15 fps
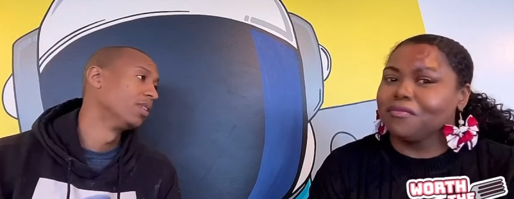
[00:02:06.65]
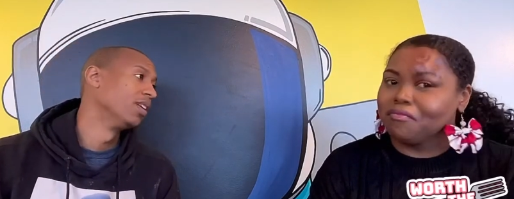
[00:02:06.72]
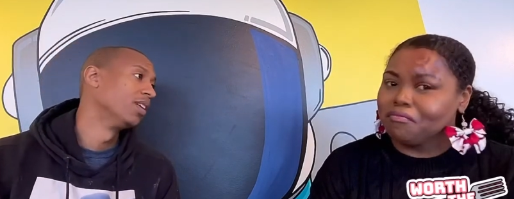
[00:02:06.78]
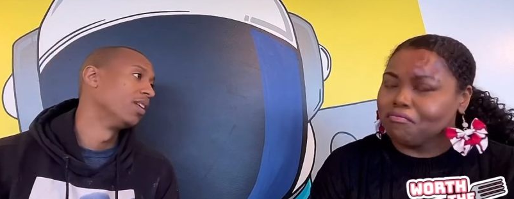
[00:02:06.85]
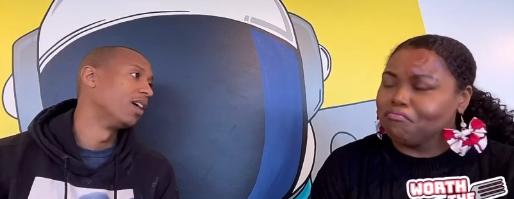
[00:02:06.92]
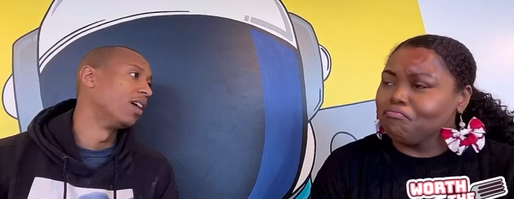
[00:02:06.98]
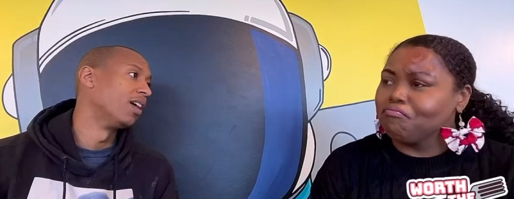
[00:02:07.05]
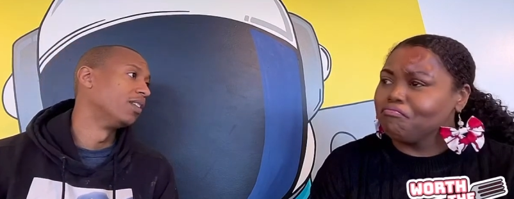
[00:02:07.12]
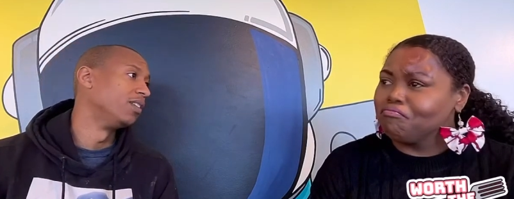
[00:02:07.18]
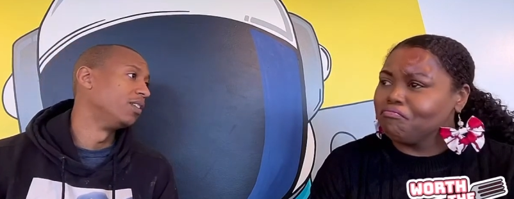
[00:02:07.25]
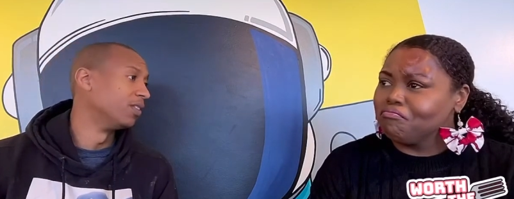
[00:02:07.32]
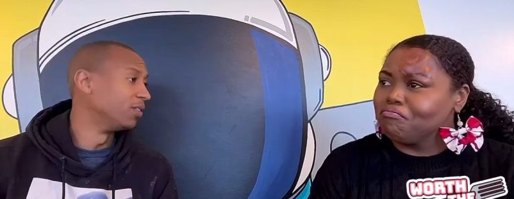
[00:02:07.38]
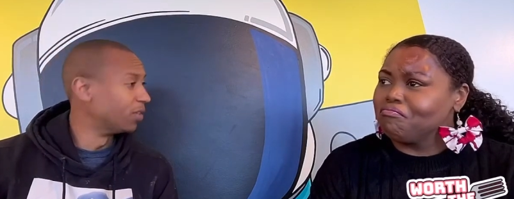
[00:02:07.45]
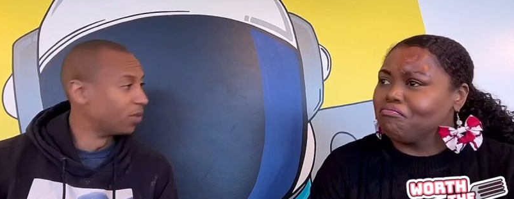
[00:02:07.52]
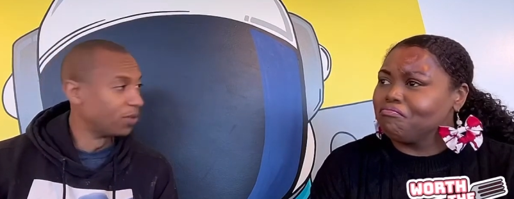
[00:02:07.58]
Speaker 1: That
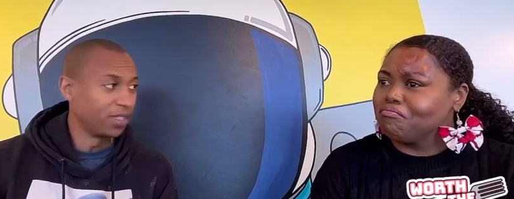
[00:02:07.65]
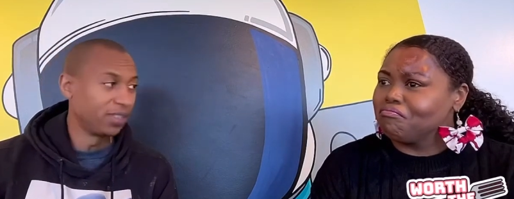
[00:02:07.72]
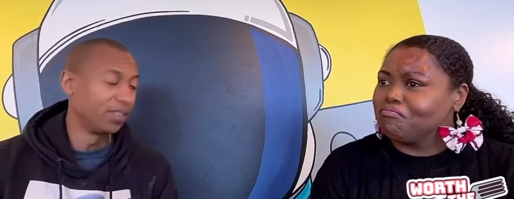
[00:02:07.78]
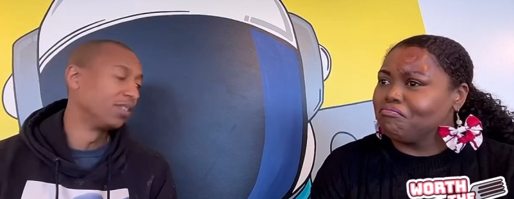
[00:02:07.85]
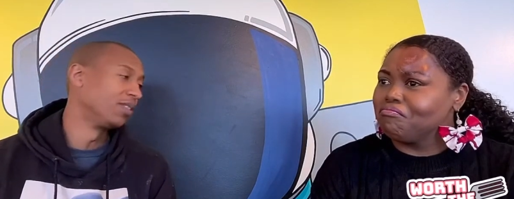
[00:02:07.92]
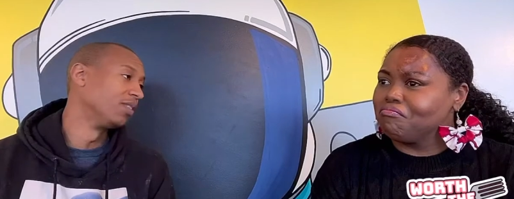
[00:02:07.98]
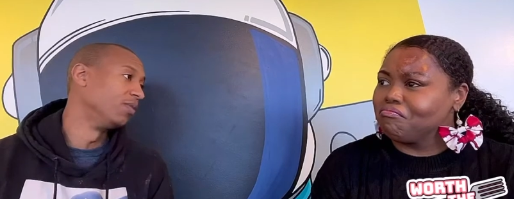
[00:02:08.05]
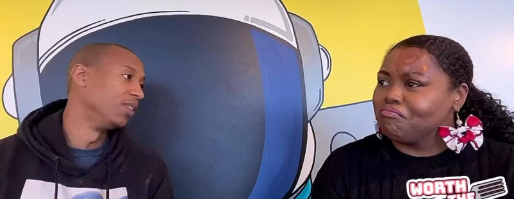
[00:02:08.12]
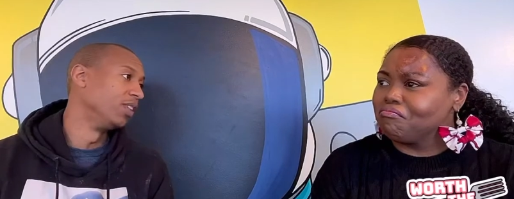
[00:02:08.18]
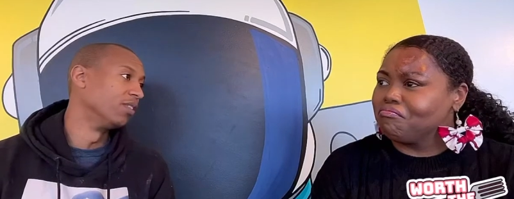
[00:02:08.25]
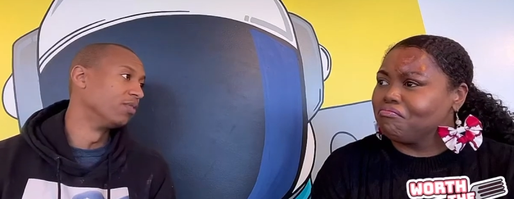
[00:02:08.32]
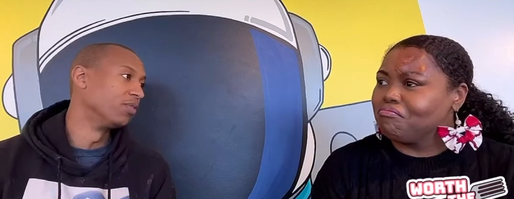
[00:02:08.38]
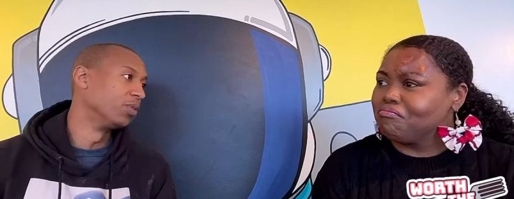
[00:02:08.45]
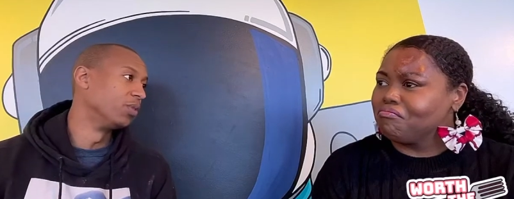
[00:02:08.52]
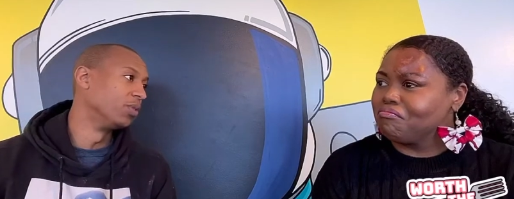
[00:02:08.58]
don't exist in vegan
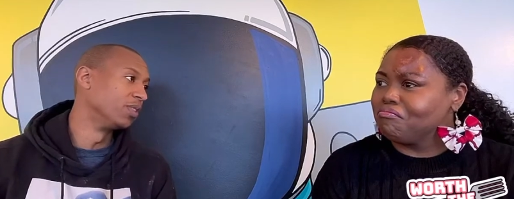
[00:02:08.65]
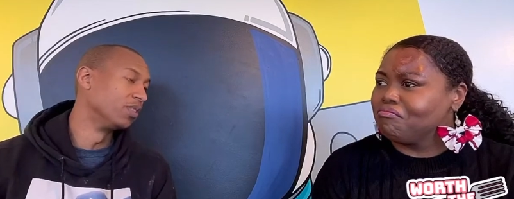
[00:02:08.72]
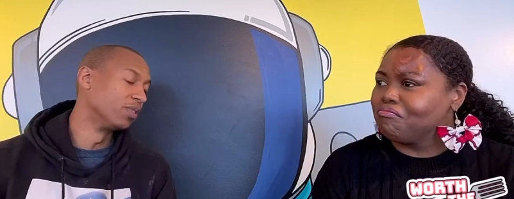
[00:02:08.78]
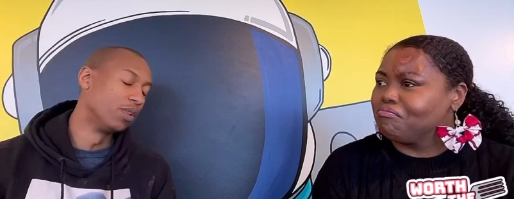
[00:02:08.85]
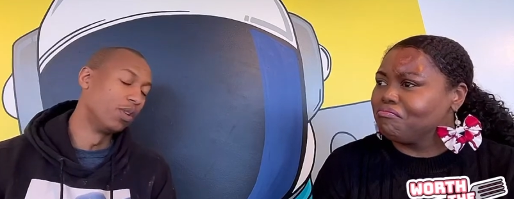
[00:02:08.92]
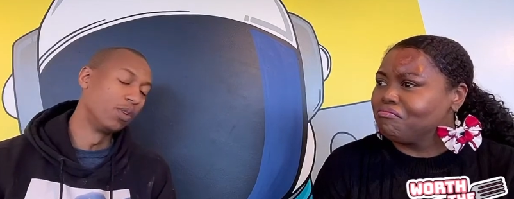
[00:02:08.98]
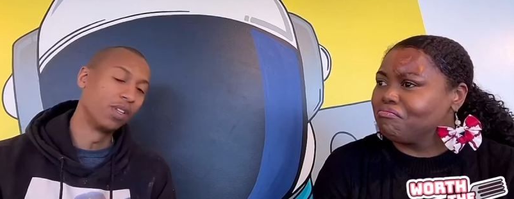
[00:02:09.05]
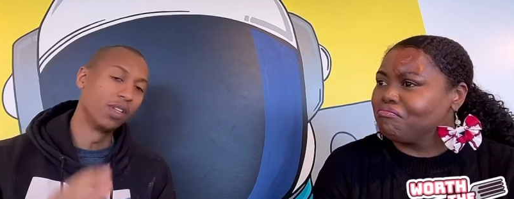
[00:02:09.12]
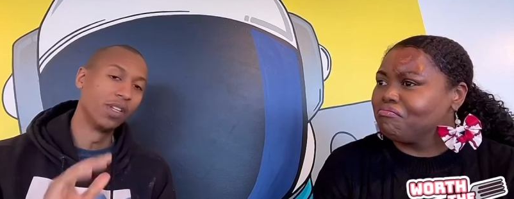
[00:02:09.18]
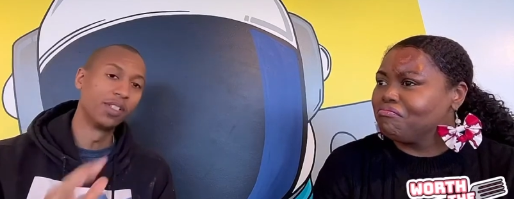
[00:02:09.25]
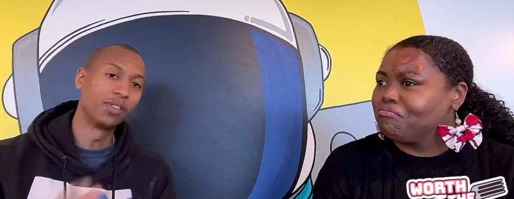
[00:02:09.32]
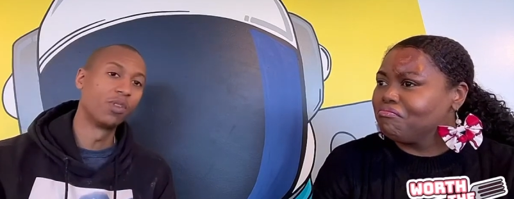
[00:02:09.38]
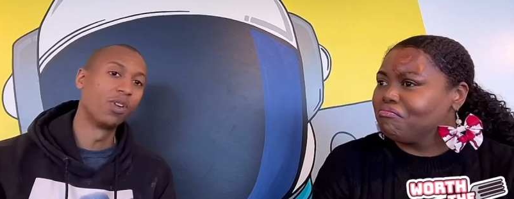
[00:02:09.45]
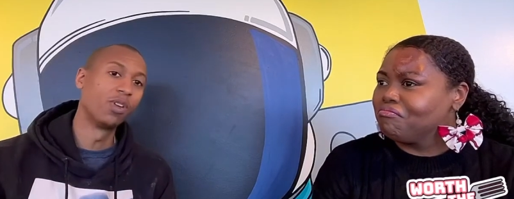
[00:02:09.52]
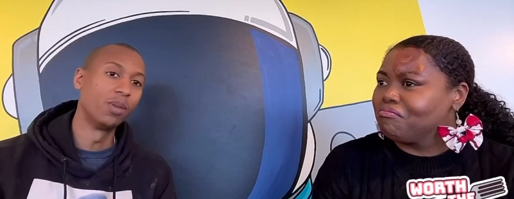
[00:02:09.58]
foods. There's no
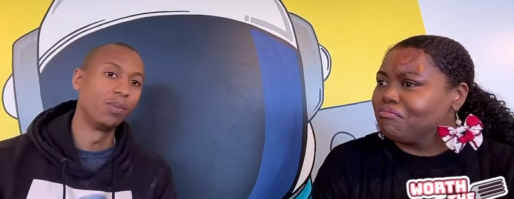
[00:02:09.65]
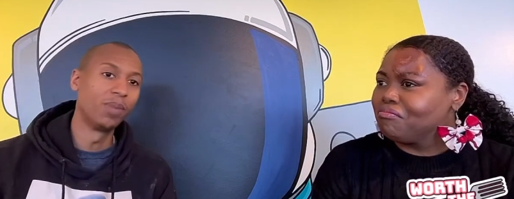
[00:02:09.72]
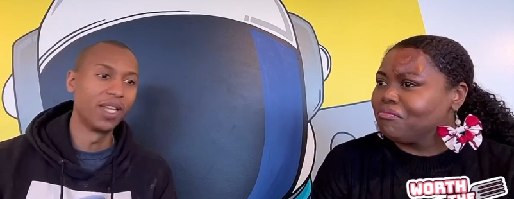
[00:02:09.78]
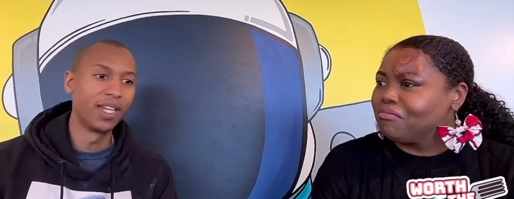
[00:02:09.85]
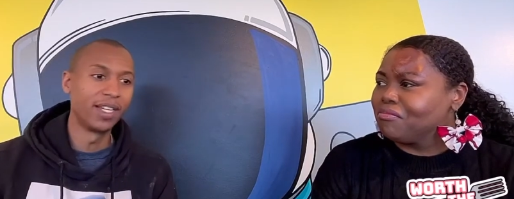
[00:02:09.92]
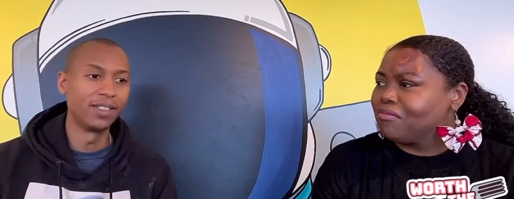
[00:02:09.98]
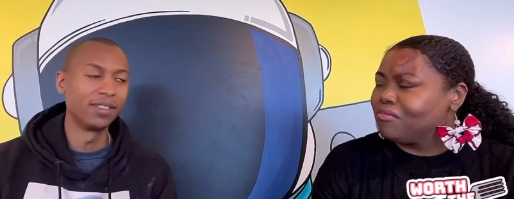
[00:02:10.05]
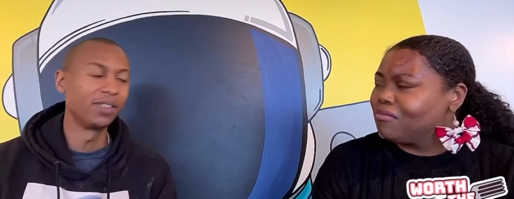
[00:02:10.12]
cholesterol in plants.